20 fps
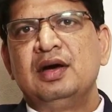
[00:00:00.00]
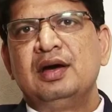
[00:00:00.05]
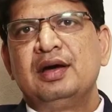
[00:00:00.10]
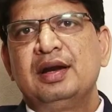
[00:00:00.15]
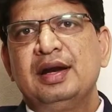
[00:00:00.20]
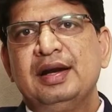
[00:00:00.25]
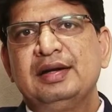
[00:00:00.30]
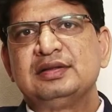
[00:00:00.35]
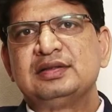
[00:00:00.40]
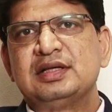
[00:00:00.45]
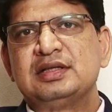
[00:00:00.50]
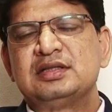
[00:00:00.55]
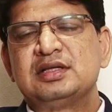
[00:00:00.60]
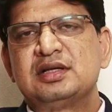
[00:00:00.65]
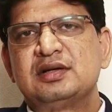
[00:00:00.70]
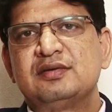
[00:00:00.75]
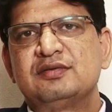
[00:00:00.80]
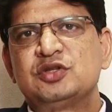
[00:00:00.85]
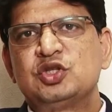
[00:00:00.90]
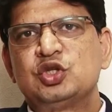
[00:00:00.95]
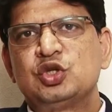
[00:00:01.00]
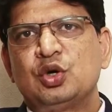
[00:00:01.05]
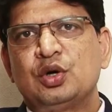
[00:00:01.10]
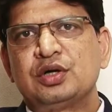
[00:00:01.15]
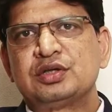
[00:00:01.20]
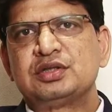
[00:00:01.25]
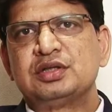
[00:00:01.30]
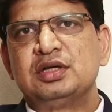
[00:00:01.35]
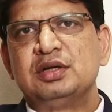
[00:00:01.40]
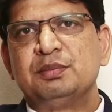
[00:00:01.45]
rate sensitive
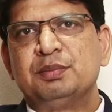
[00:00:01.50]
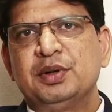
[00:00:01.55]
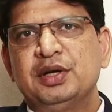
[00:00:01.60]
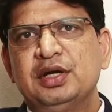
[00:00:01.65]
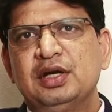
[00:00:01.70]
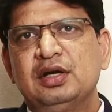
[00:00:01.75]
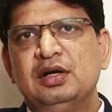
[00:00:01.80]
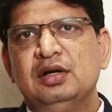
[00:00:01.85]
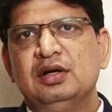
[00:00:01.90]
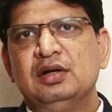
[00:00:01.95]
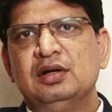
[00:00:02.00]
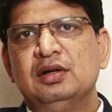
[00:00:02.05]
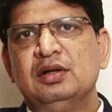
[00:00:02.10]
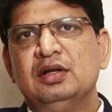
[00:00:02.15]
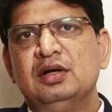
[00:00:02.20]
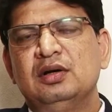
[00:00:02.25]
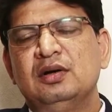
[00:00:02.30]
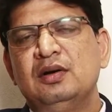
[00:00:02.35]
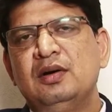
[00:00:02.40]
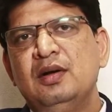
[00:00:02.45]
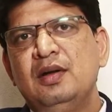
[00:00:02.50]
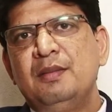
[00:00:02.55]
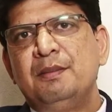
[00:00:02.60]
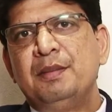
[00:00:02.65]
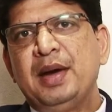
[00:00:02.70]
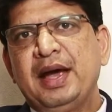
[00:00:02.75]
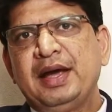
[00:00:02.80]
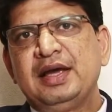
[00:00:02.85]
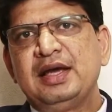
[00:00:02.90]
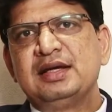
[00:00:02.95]
stocks, in particular the
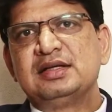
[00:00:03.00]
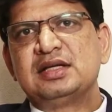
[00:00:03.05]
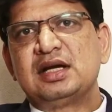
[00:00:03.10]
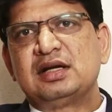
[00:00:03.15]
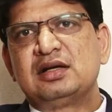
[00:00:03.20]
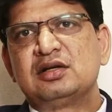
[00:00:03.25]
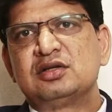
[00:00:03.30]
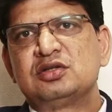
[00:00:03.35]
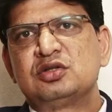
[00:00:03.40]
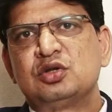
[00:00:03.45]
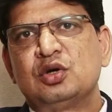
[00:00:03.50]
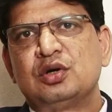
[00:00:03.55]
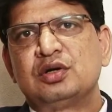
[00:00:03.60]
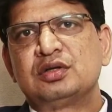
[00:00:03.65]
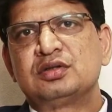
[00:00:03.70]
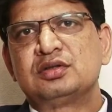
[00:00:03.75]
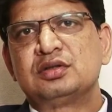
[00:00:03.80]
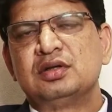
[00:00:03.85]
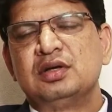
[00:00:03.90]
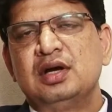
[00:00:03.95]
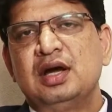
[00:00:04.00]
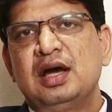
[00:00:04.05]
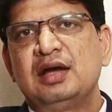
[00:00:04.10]
banking sector stocks,